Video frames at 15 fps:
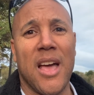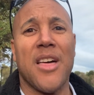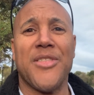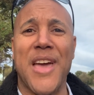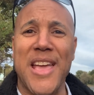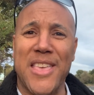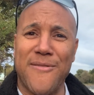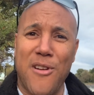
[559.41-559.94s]

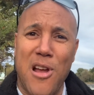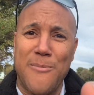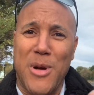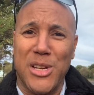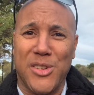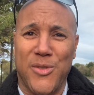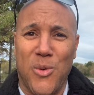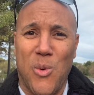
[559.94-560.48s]
Thank you very
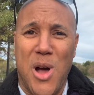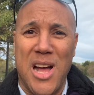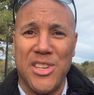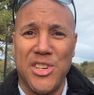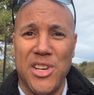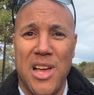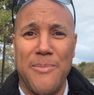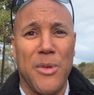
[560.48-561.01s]
much for
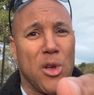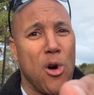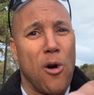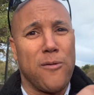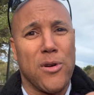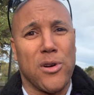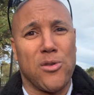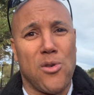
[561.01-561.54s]
watching. I'm the
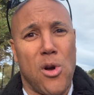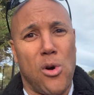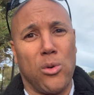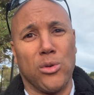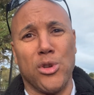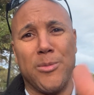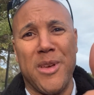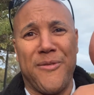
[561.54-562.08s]
Covert Crow.
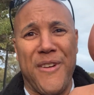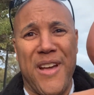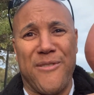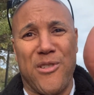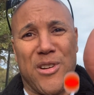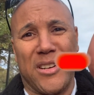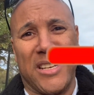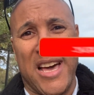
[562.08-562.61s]
Do me a
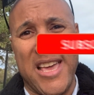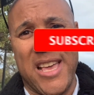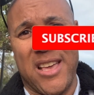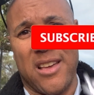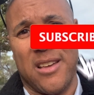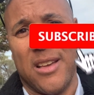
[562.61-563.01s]
favor and like.